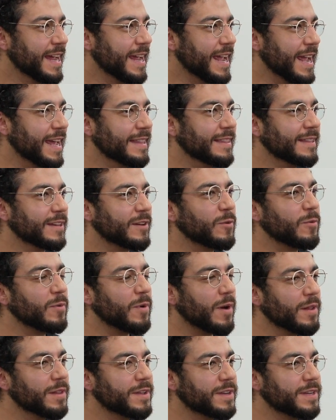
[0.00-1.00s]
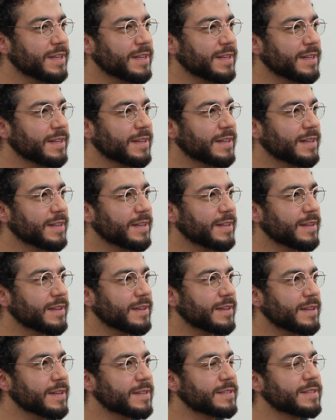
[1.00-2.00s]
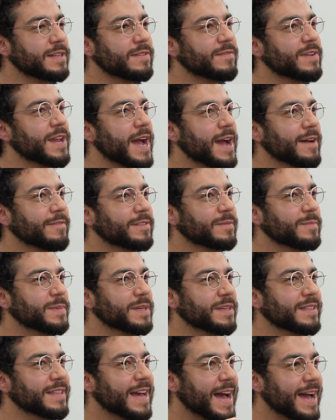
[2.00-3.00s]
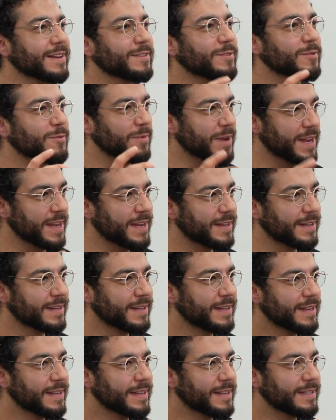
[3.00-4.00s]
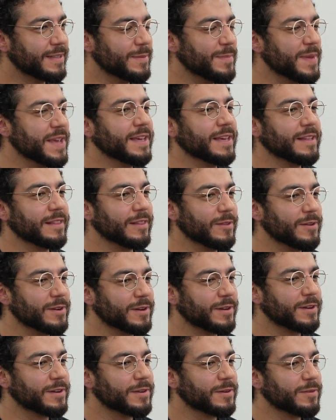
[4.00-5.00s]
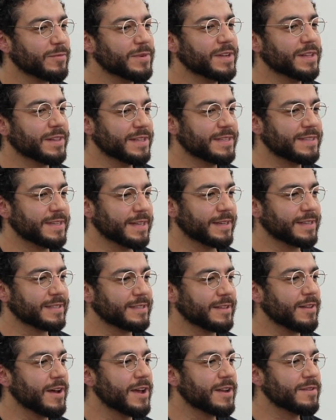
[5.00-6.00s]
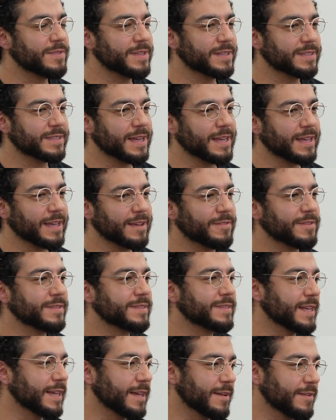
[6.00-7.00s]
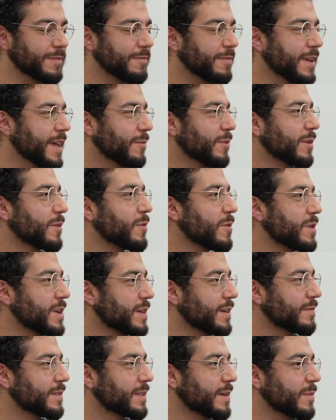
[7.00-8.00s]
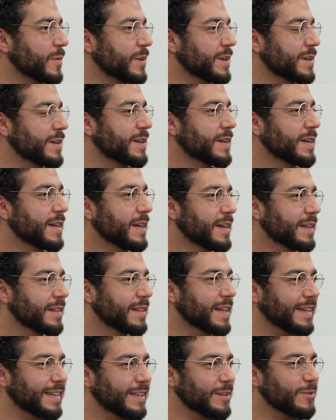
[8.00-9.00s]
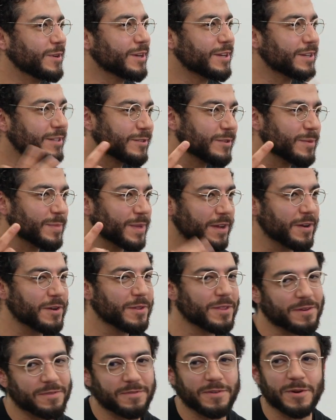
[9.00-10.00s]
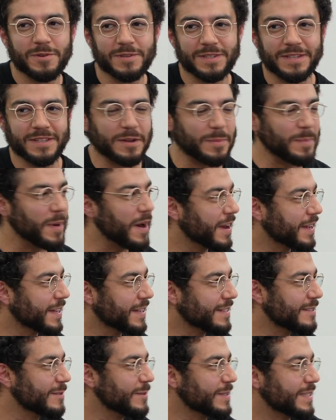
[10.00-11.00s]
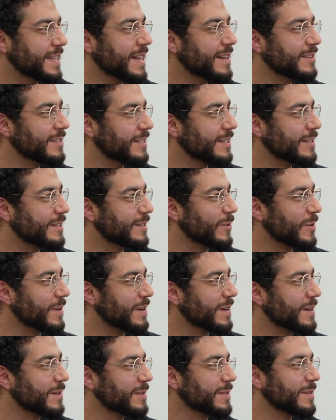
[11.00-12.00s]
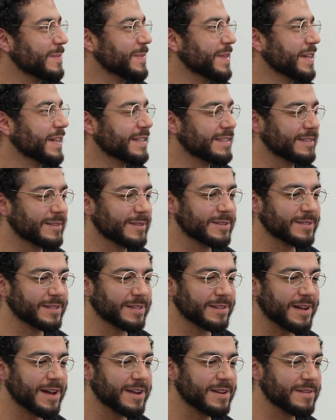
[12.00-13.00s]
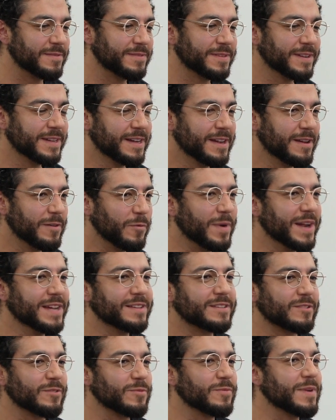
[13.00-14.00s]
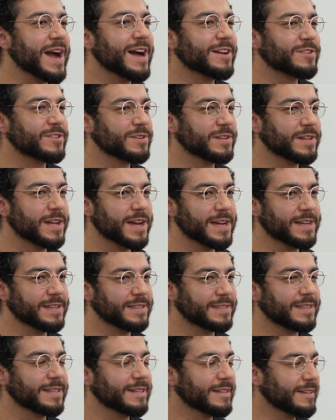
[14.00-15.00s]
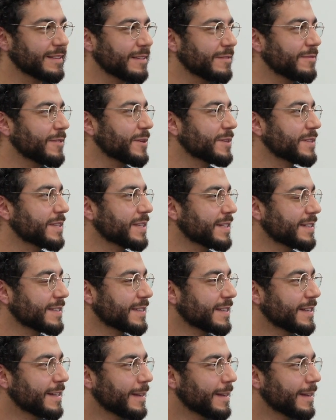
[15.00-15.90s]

and the quality doesn't even have to be that great to make it look realistic, because a lot of these, like if it's like a fake recording of someone, like you could assume like, oh, their phone is in their pocket, so it sounds distorted or something. And so there's a lot of ways to rationalize the falsities.